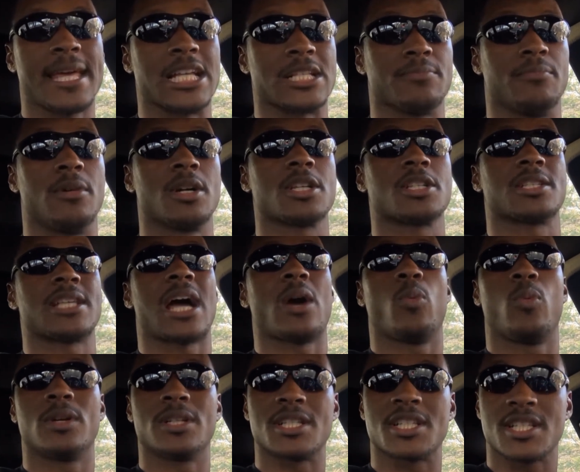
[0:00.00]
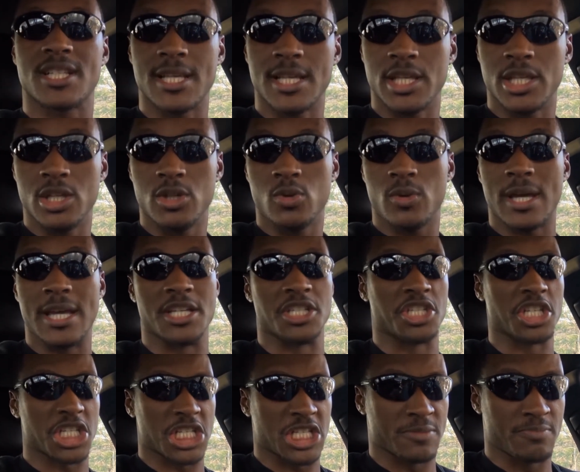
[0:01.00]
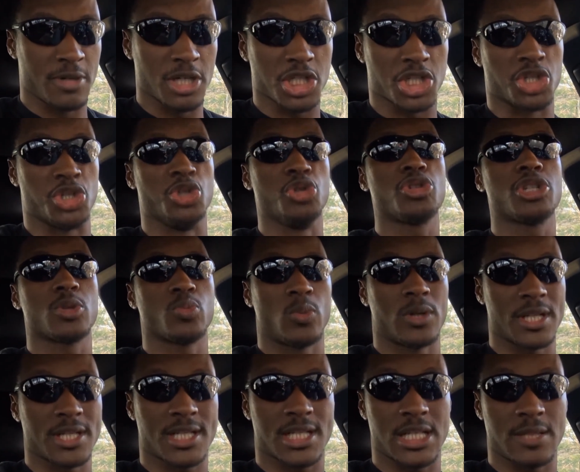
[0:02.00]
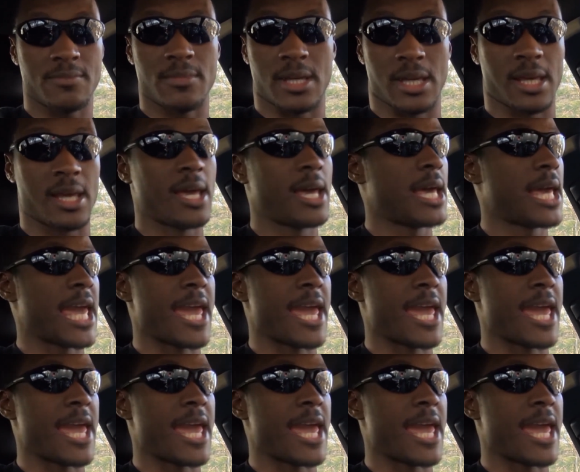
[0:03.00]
As much as I want to see you is just as much as you should want to see me.